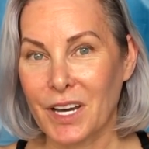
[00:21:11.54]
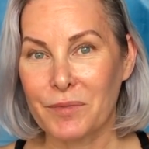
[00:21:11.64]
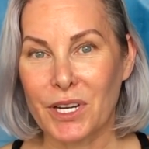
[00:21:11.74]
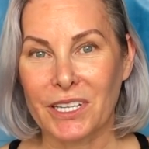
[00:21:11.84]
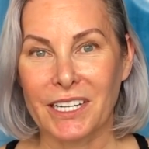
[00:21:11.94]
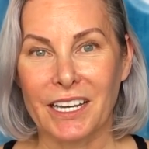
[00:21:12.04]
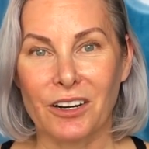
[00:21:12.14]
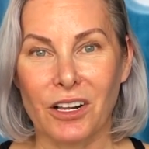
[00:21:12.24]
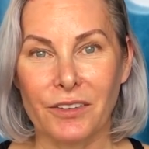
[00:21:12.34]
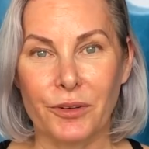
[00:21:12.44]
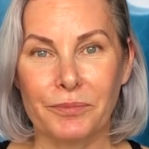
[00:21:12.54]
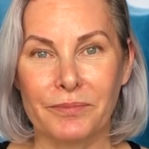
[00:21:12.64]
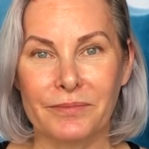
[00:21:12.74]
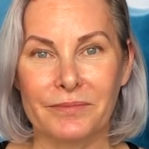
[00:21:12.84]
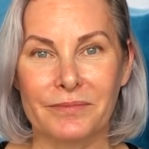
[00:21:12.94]
I'm not gonna get all of
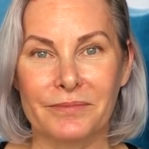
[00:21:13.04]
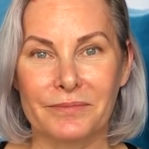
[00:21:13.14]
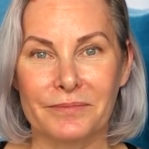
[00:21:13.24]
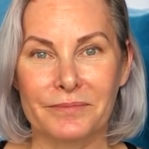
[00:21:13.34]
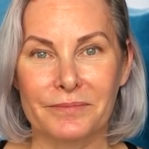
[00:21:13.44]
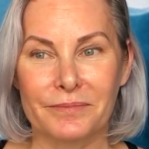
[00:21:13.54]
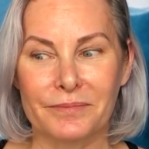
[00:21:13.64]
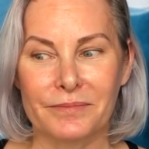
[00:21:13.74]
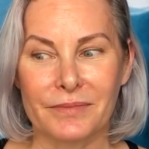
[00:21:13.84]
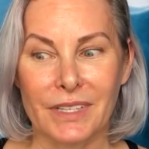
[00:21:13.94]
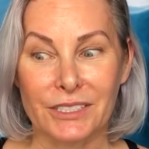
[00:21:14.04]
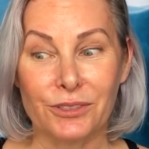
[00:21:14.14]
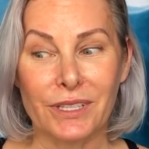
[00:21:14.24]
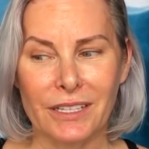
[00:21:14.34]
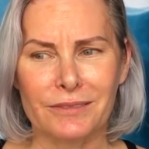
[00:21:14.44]
them. I
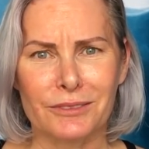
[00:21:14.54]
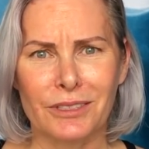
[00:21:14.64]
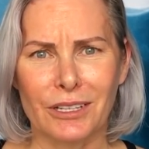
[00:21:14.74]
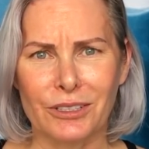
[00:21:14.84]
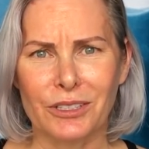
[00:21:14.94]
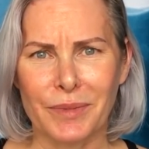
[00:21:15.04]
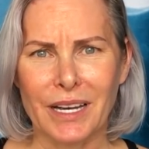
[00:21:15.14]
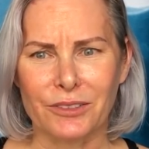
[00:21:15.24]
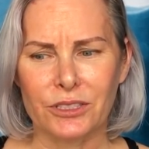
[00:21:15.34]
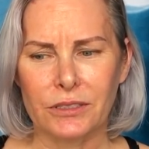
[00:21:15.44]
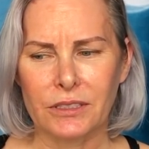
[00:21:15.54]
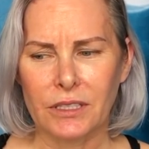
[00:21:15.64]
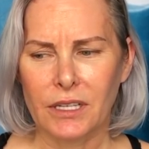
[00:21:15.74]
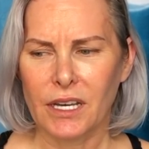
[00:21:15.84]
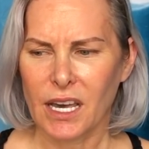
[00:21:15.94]
do get a good amount,
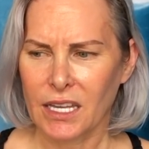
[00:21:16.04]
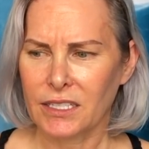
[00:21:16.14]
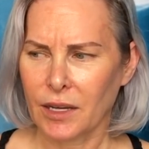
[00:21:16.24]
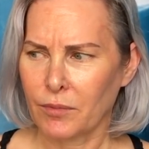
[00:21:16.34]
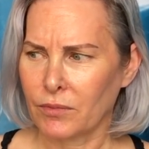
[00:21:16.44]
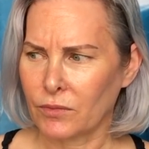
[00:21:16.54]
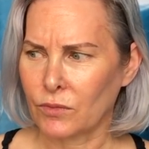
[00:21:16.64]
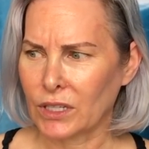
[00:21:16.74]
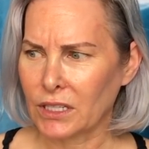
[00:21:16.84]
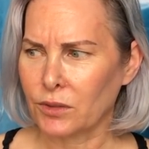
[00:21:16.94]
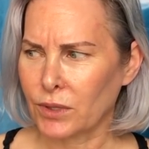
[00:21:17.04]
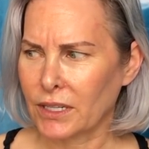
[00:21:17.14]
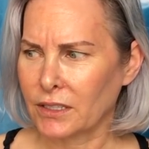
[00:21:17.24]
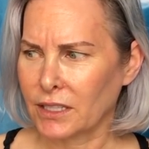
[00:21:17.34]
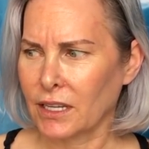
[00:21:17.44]
and I'm really
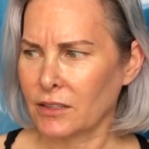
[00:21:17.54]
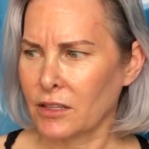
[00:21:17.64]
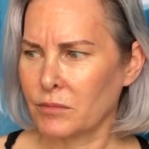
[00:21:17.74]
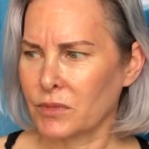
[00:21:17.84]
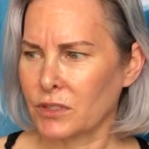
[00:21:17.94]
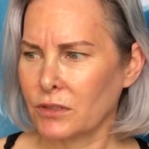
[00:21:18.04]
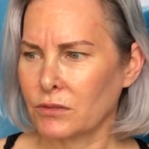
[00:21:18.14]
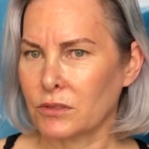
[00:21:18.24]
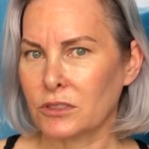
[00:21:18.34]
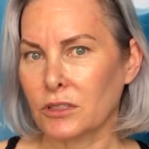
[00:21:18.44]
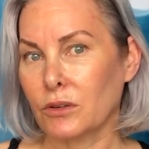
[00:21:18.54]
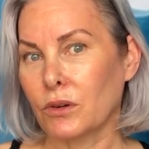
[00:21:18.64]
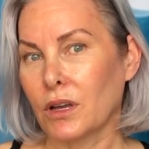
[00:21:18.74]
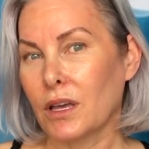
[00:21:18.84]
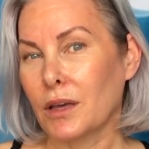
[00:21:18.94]
ready to get something soon,
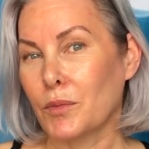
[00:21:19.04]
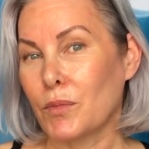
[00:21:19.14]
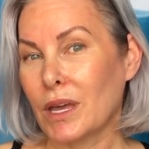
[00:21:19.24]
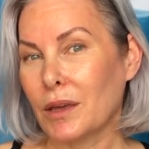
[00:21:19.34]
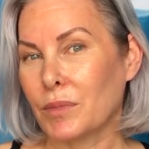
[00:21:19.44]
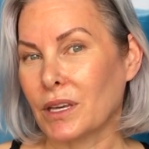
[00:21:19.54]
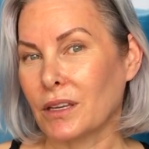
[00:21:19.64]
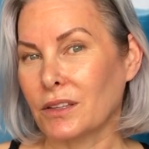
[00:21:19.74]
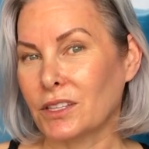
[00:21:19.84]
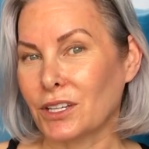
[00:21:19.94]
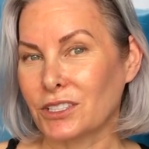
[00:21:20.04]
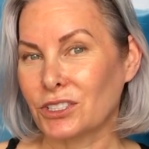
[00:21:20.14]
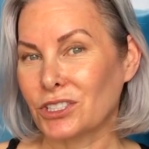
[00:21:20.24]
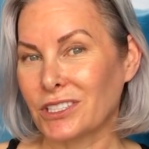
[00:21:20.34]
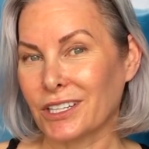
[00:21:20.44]
so maybe the
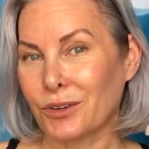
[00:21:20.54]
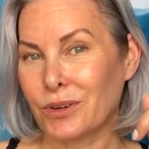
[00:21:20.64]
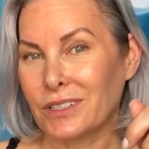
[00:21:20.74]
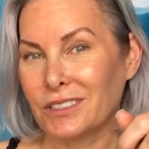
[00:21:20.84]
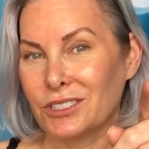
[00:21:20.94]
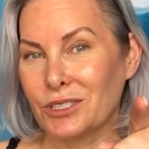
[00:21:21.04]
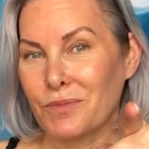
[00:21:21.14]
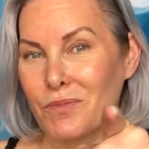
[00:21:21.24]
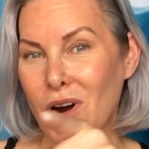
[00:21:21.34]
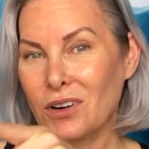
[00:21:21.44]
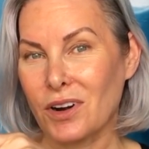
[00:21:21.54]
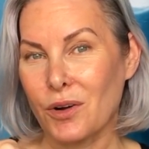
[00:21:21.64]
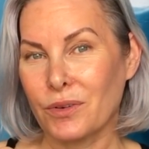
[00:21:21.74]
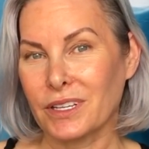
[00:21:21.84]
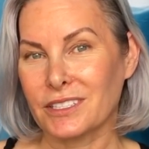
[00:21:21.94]
audition I go on
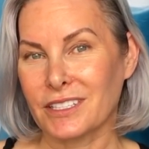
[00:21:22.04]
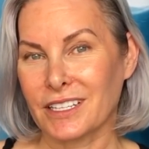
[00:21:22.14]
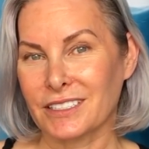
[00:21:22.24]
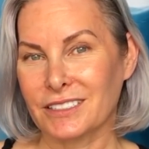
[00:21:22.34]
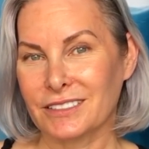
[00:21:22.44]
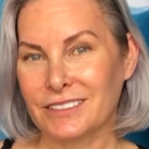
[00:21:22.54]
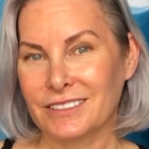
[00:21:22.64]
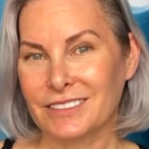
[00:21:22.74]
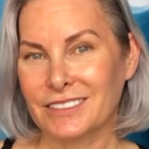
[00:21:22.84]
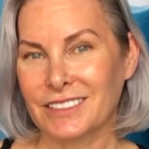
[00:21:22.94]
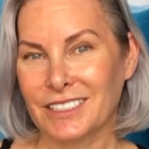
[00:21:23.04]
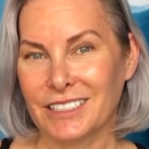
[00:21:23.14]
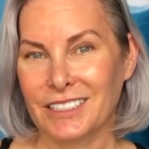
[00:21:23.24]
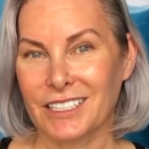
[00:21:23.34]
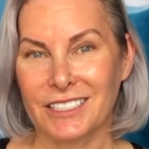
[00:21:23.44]
tomorrow is it.
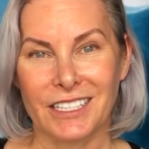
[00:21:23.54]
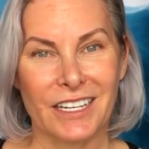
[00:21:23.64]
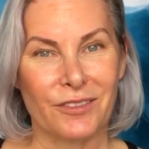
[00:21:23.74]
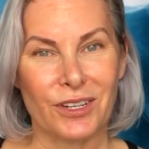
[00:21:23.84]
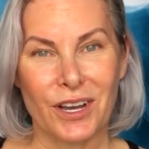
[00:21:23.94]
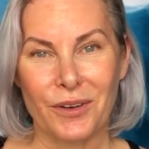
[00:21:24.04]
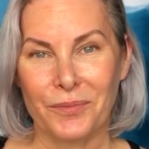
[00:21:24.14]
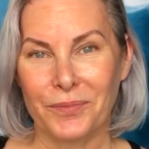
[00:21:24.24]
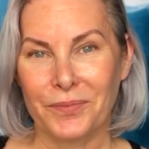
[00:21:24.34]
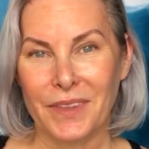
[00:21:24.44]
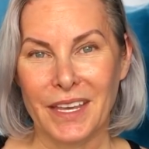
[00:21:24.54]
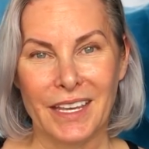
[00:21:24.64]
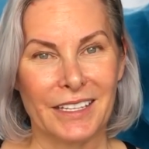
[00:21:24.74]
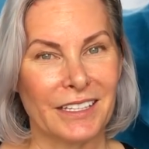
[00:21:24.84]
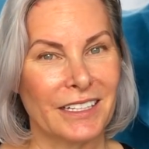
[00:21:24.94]
Because you never know.
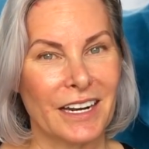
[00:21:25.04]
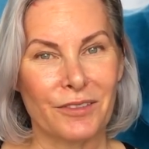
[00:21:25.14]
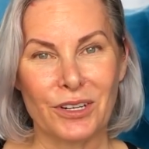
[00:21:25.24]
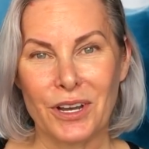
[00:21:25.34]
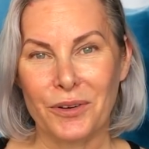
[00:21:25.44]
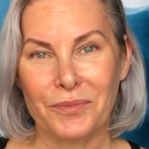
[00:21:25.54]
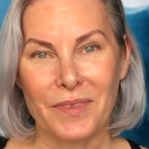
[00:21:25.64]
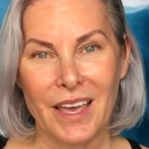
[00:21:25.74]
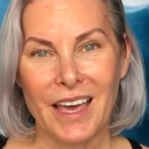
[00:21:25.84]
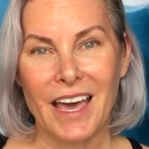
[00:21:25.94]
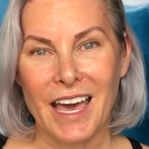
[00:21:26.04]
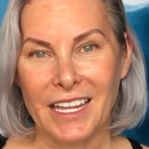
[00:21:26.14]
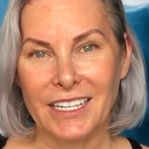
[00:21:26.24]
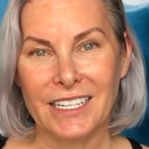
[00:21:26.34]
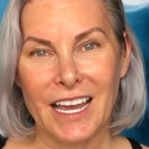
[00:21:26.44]
You never know.
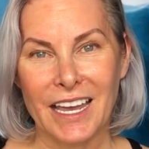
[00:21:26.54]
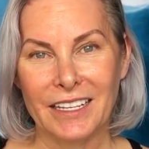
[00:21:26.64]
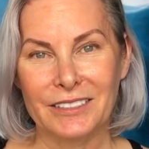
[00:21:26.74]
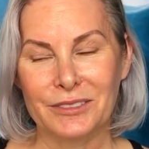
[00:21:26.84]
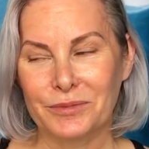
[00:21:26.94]
Any day,